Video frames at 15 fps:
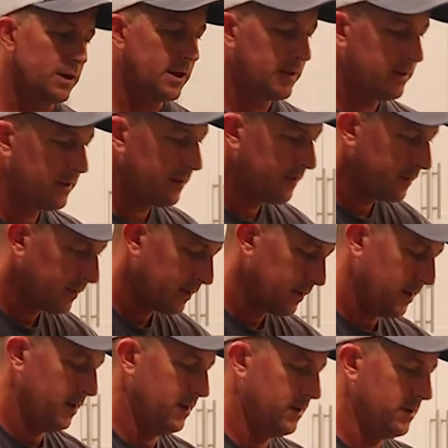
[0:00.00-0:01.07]
get this in
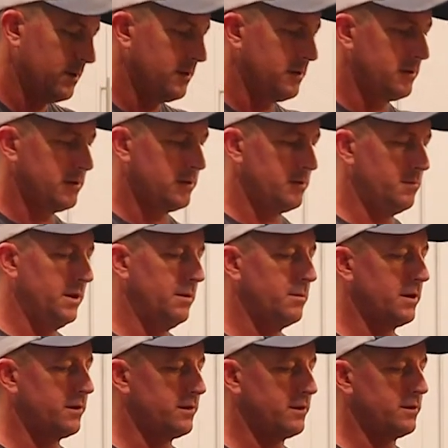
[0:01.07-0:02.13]
the meat
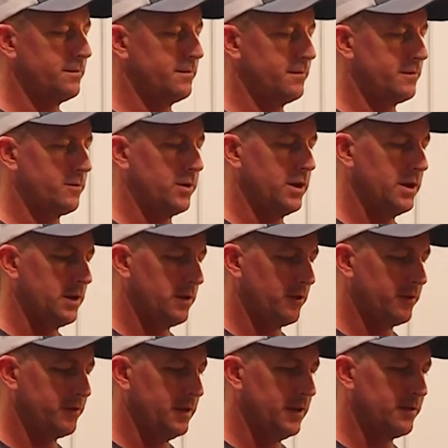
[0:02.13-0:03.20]
mixer so we can get
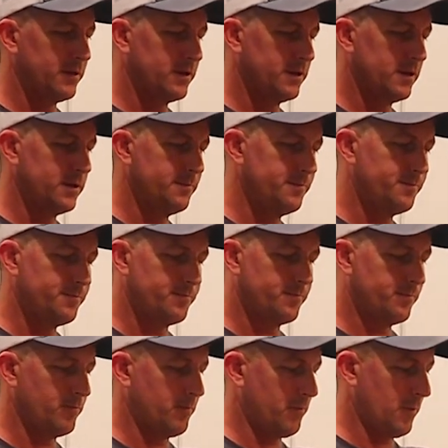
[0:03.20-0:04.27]
our seasoning done.
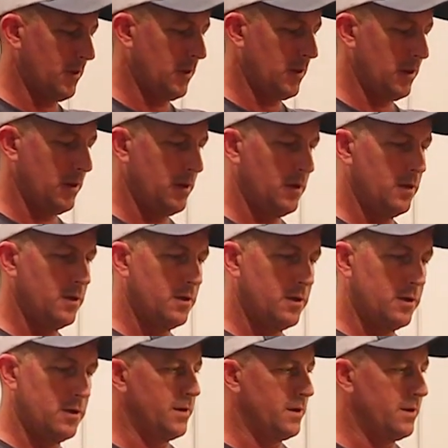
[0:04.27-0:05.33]

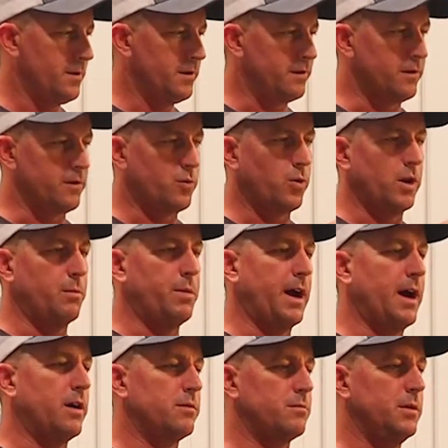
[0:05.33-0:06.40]
This is a 20
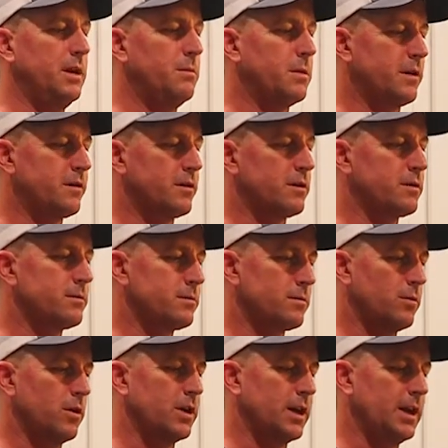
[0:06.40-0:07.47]
pound meat mixer.
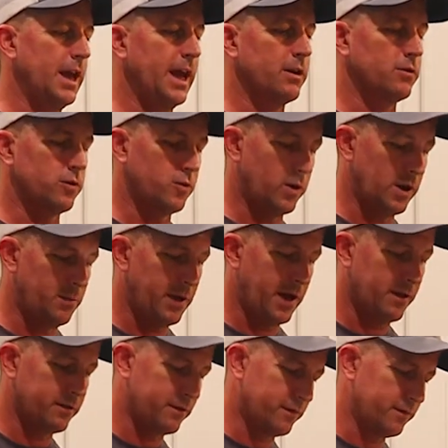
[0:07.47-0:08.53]
Well, it can handle 20
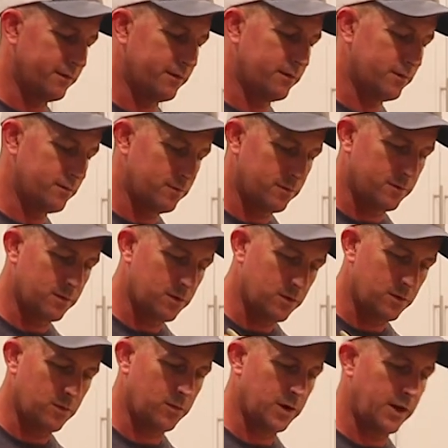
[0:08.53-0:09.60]
pounds of
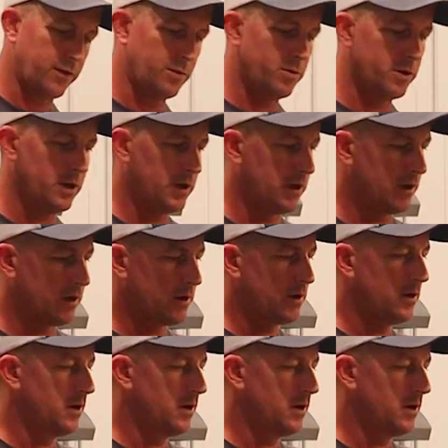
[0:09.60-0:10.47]
whatever you put in here,